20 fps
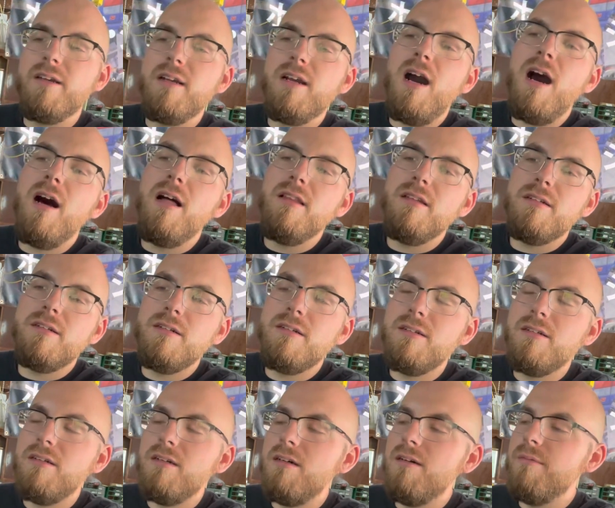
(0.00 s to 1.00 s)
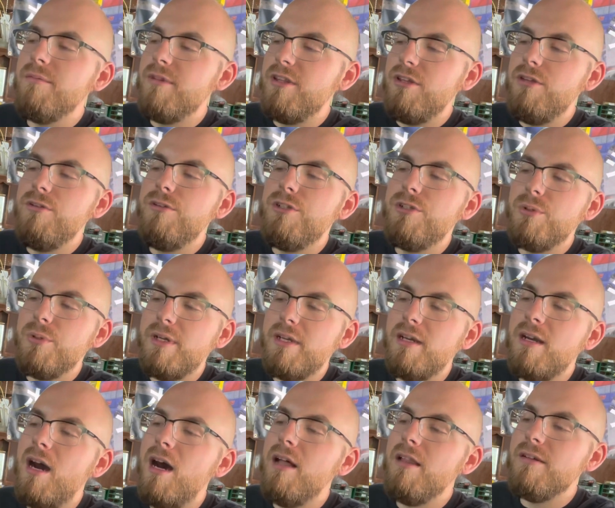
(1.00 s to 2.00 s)
collar, the U-joint
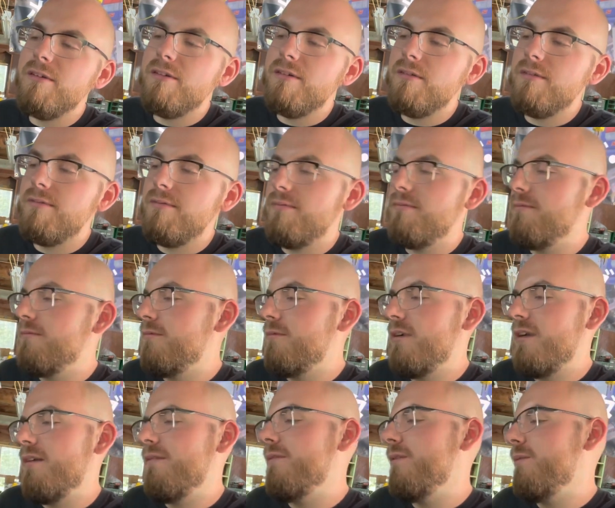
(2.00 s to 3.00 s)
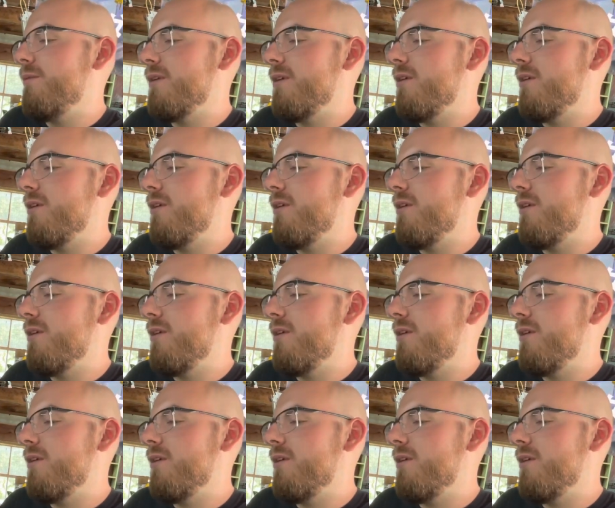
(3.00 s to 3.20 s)
collar, whatever you want